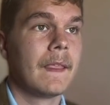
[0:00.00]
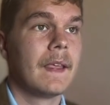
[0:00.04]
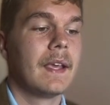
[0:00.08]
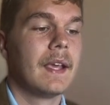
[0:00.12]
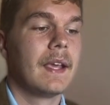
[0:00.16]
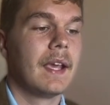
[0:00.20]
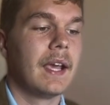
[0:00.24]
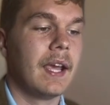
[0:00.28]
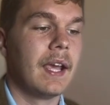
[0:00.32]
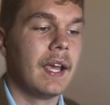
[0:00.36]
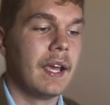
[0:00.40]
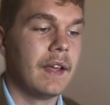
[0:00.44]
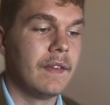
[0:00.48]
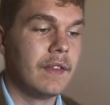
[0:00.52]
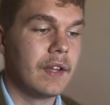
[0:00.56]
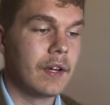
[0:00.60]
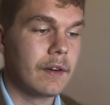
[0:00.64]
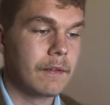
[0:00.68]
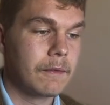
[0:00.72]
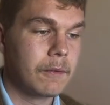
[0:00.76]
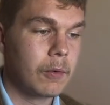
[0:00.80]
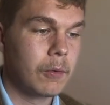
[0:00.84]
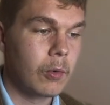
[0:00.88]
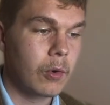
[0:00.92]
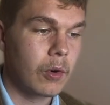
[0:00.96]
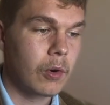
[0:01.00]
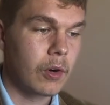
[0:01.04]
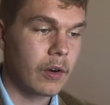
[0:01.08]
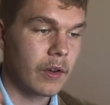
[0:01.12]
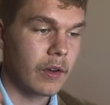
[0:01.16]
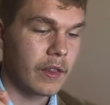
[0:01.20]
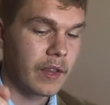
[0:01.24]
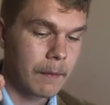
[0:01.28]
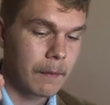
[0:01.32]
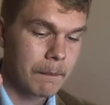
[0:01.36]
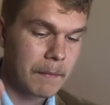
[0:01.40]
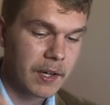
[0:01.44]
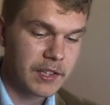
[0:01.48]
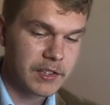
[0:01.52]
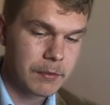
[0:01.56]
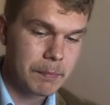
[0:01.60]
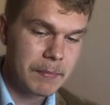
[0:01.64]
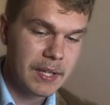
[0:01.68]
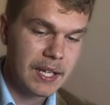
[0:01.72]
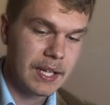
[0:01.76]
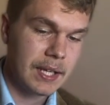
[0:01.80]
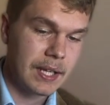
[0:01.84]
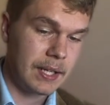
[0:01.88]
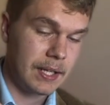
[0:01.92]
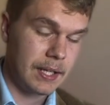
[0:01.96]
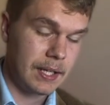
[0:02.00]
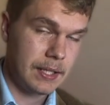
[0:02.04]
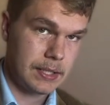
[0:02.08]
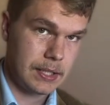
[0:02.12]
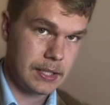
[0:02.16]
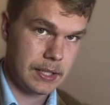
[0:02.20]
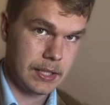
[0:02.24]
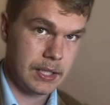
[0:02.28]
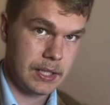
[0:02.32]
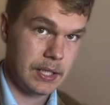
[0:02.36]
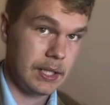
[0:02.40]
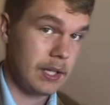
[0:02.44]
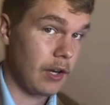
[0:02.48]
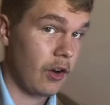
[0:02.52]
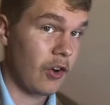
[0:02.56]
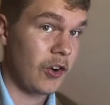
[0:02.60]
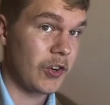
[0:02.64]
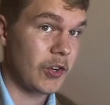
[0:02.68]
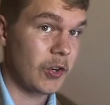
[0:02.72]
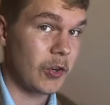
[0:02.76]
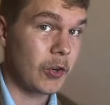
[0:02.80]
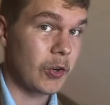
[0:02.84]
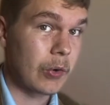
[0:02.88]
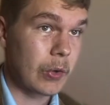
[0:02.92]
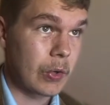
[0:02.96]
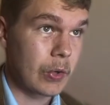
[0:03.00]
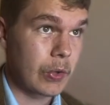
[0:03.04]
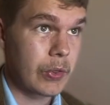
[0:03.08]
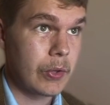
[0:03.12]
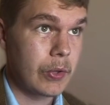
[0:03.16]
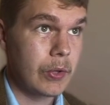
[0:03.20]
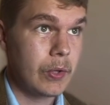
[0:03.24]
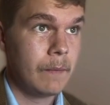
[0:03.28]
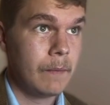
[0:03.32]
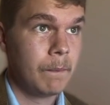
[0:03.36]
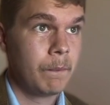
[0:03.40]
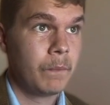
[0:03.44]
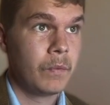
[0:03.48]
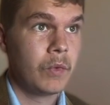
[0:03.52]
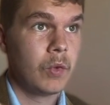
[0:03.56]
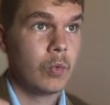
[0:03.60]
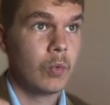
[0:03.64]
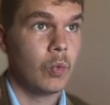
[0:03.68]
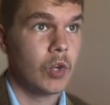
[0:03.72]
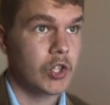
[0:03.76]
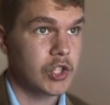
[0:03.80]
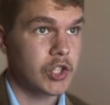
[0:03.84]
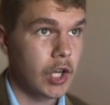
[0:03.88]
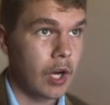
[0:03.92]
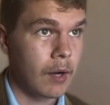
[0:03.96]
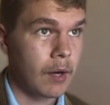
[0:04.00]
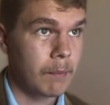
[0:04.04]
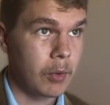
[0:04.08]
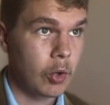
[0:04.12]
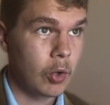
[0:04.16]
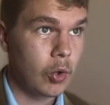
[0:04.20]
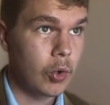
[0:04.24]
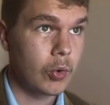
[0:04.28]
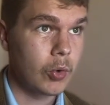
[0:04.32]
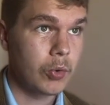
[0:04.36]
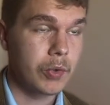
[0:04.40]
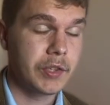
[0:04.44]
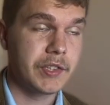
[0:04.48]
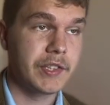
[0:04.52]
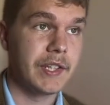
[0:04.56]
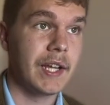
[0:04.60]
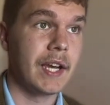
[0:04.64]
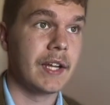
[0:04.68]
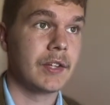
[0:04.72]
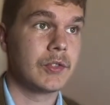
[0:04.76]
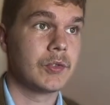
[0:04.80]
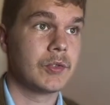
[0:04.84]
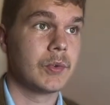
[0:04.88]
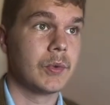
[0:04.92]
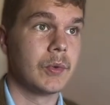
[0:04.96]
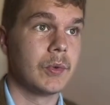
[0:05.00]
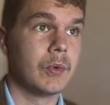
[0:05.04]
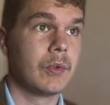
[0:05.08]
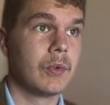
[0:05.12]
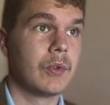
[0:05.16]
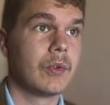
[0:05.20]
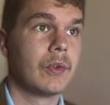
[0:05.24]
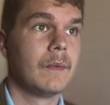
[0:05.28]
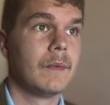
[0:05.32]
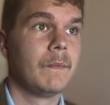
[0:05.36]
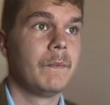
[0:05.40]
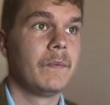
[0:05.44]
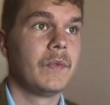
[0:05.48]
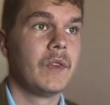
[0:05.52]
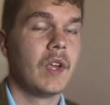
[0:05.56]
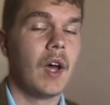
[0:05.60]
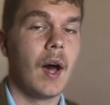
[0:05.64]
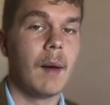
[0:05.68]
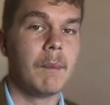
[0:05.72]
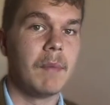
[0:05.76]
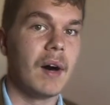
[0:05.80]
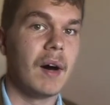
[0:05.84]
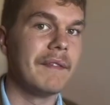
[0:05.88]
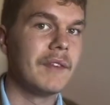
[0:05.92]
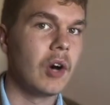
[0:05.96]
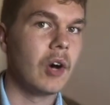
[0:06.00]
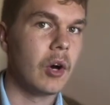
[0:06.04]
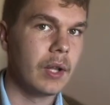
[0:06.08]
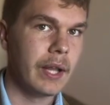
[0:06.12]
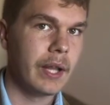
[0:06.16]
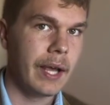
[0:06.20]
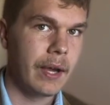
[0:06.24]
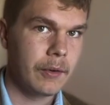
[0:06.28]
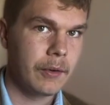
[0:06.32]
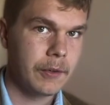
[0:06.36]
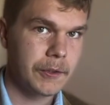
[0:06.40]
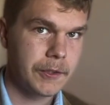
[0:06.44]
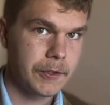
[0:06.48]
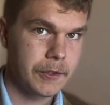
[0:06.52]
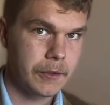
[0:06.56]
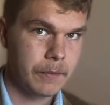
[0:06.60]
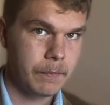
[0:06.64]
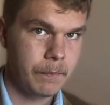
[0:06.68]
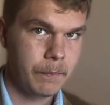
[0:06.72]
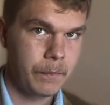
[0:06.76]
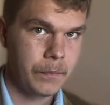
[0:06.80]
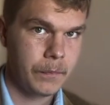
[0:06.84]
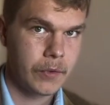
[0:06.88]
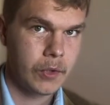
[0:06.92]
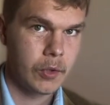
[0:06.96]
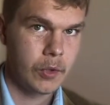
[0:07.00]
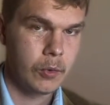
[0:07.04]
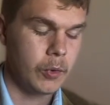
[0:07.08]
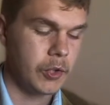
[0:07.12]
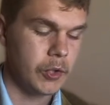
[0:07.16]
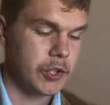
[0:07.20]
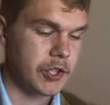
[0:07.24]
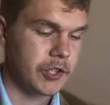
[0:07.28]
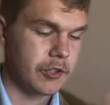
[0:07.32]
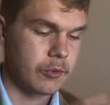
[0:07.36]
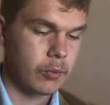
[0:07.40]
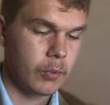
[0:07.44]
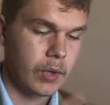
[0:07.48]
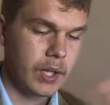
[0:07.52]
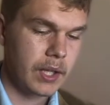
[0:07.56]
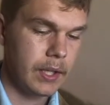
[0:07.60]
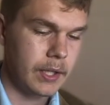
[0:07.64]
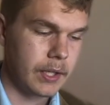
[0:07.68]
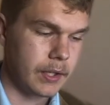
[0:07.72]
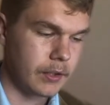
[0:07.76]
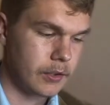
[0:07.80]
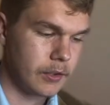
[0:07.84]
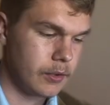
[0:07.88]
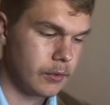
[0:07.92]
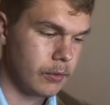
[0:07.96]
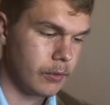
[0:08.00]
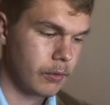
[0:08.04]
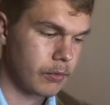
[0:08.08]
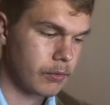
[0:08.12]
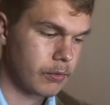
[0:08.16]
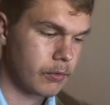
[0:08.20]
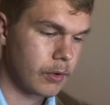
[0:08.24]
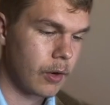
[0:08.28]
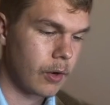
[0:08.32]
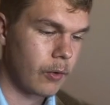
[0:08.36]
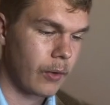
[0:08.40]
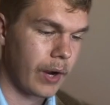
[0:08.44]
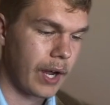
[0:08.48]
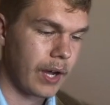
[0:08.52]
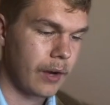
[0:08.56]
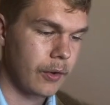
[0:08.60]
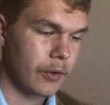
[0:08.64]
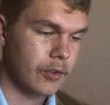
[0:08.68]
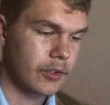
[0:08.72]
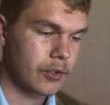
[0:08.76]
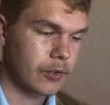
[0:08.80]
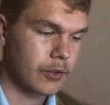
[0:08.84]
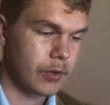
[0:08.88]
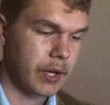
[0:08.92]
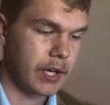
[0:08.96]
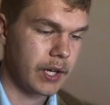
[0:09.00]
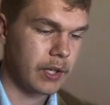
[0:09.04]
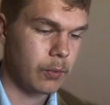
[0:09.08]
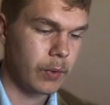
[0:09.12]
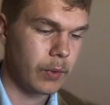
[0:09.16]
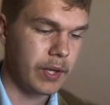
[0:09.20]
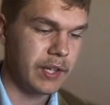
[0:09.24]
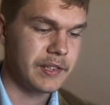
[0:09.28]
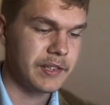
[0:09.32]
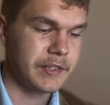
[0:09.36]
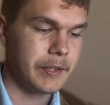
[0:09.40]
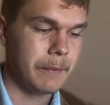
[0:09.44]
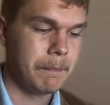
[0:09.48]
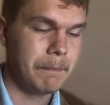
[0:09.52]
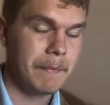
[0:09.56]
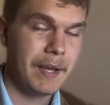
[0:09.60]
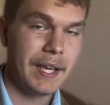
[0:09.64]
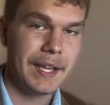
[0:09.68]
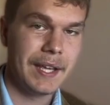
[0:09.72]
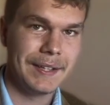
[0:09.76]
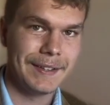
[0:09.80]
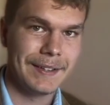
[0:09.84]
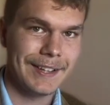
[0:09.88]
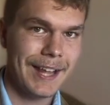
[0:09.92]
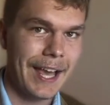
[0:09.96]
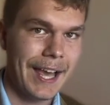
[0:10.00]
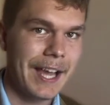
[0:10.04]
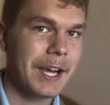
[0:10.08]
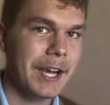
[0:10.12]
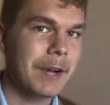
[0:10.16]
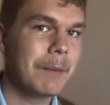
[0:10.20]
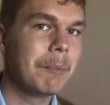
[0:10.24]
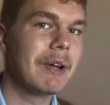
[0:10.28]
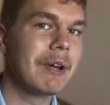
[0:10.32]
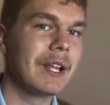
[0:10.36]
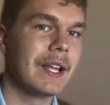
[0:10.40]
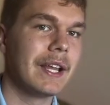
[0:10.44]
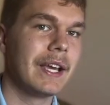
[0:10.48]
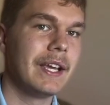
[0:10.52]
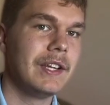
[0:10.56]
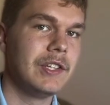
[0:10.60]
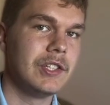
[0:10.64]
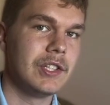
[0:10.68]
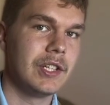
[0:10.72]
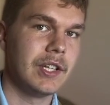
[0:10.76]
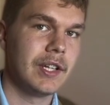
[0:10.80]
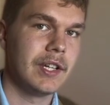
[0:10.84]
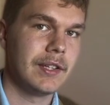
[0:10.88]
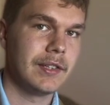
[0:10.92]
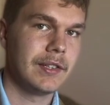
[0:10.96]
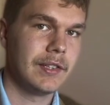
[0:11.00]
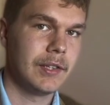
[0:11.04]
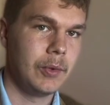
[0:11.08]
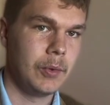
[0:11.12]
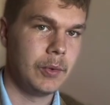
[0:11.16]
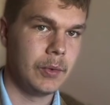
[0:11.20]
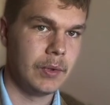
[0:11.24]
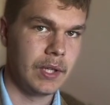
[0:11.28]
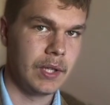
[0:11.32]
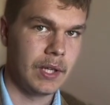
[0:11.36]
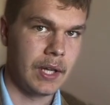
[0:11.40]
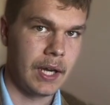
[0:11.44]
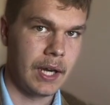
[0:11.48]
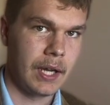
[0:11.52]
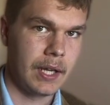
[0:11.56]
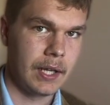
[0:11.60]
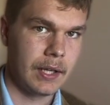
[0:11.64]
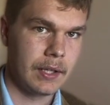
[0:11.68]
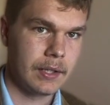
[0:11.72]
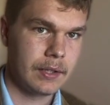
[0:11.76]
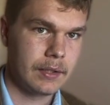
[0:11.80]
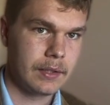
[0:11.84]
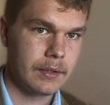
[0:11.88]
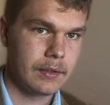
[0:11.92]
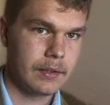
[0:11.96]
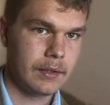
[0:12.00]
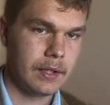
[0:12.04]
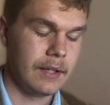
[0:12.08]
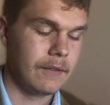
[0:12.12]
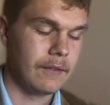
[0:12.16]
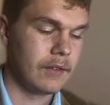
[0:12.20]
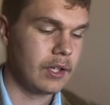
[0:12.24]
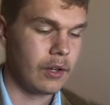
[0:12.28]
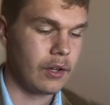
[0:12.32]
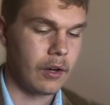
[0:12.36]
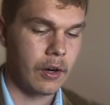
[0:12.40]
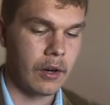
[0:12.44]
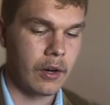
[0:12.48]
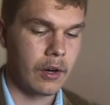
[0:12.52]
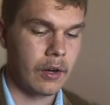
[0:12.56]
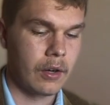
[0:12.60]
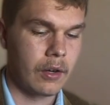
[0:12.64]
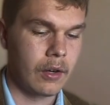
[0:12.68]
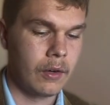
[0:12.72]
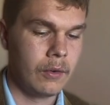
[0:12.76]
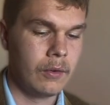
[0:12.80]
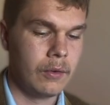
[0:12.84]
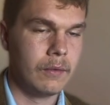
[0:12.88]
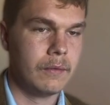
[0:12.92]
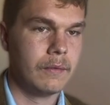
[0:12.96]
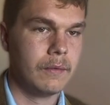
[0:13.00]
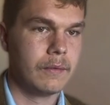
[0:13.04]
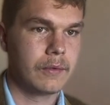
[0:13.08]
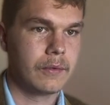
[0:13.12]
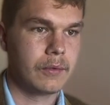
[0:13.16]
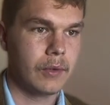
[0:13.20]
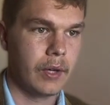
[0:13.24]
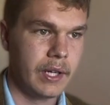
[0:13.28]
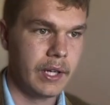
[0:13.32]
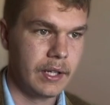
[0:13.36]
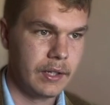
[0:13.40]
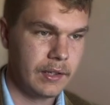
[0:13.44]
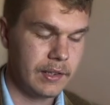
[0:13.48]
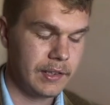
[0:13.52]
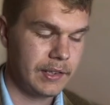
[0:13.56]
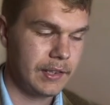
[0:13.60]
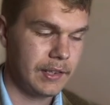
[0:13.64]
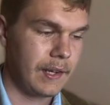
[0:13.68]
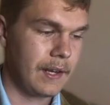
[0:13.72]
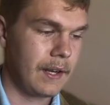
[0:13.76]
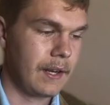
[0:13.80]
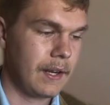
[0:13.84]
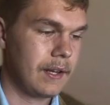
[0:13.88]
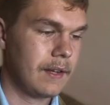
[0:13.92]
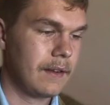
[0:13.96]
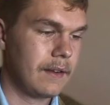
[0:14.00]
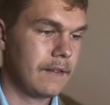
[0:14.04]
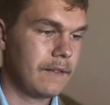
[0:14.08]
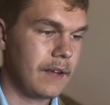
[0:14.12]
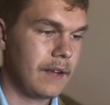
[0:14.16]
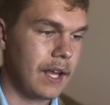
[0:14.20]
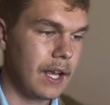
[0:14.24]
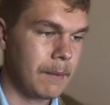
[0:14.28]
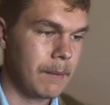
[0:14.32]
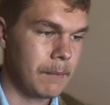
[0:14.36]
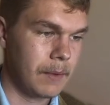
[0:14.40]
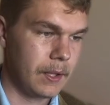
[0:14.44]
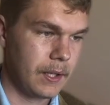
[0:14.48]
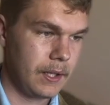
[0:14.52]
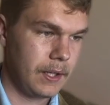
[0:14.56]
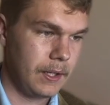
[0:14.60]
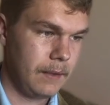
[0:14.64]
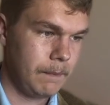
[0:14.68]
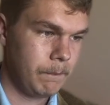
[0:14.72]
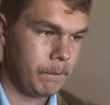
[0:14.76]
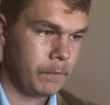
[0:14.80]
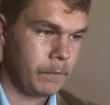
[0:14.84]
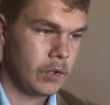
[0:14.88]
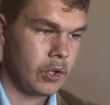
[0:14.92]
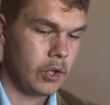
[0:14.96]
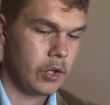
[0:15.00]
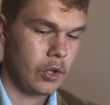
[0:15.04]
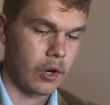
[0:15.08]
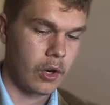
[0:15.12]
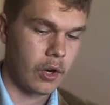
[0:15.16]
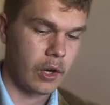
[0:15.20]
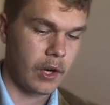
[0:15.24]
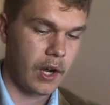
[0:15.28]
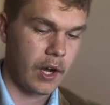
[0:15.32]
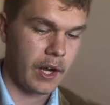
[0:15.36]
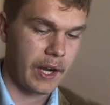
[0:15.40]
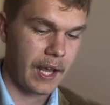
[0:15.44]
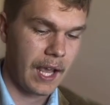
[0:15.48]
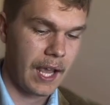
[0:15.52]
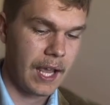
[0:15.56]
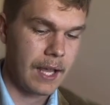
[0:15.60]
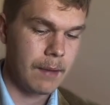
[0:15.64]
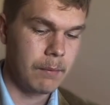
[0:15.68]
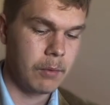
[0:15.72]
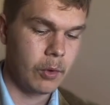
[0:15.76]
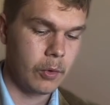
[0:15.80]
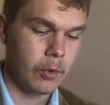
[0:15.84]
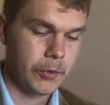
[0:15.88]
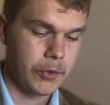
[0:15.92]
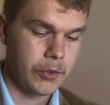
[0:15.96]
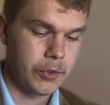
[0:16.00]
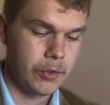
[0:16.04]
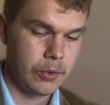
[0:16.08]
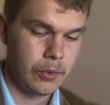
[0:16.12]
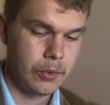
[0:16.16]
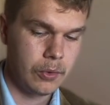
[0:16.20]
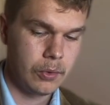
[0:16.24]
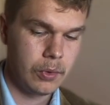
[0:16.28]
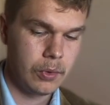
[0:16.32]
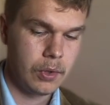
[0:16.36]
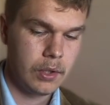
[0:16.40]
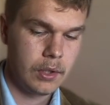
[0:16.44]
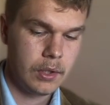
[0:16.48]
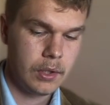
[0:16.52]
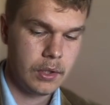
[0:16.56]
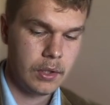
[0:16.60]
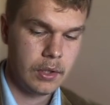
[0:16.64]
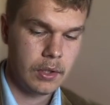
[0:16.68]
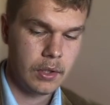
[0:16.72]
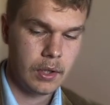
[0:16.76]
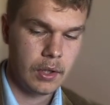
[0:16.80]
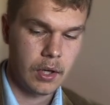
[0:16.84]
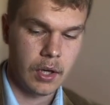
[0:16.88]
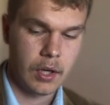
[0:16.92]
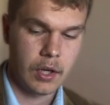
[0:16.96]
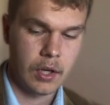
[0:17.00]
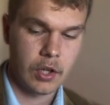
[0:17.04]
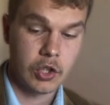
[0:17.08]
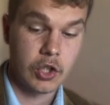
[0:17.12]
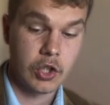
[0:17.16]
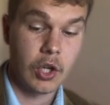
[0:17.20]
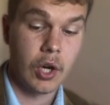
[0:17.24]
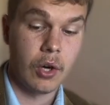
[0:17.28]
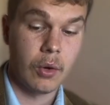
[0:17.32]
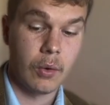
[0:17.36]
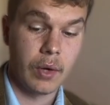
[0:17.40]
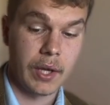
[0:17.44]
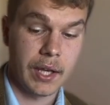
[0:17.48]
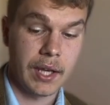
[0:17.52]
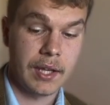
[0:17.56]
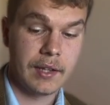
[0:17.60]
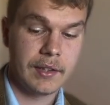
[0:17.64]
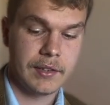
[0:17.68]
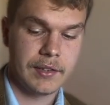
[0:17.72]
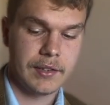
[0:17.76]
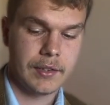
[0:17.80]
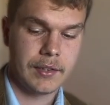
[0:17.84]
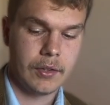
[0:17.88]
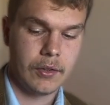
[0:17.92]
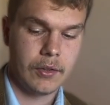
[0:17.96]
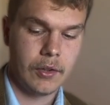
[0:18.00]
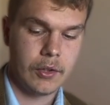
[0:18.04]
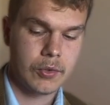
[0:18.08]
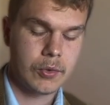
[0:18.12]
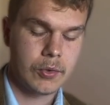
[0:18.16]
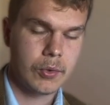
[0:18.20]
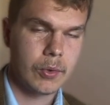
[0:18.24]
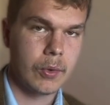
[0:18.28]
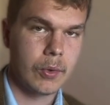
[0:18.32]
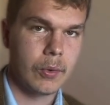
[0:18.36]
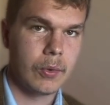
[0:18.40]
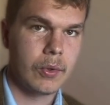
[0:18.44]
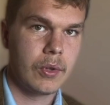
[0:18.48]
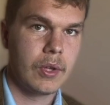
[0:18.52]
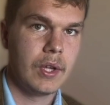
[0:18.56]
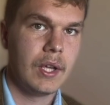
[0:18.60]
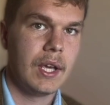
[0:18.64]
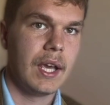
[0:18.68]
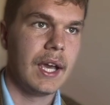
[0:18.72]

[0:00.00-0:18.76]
And therefore, there must be an entity on earth which upholds that truth above all else, which is willing to throw out great winsome men like Pelagius who deny it. Even our own friends and family are not able to go against the truth.